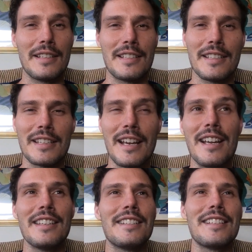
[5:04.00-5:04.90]
this
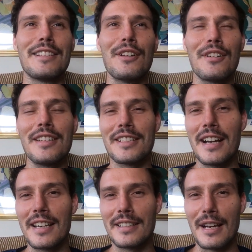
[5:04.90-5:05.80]
is not an
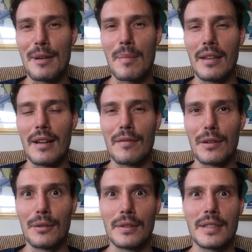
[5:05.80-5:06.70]
exciting time in my life
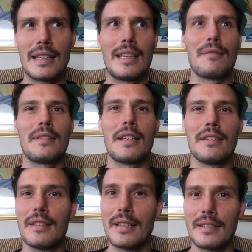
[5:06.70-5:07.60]
at all. It's kind of like,
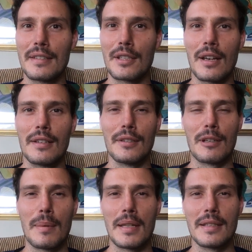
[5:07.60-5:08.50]
who the hell is this guy
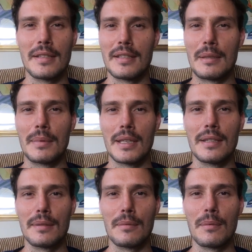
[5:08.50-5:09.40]
talking about this? He seems like
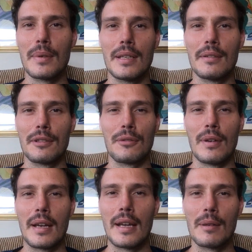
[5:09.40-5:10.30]
he's weird or
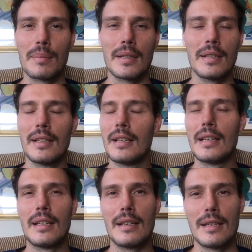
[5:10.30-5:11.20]
strung out, but
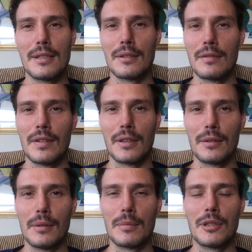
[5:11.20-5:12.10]
it's not fun
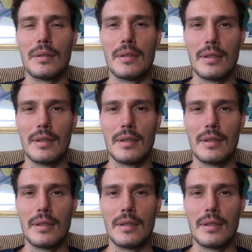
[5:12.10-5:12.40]
at all. I'm just,